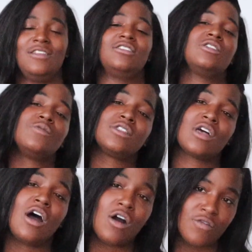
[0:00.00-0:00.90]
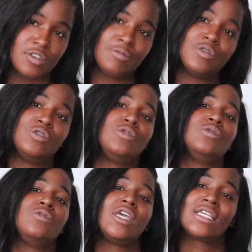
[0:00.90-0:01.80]
And she was over the
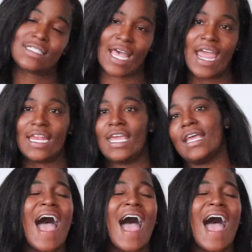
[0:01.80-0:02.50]
moon excited.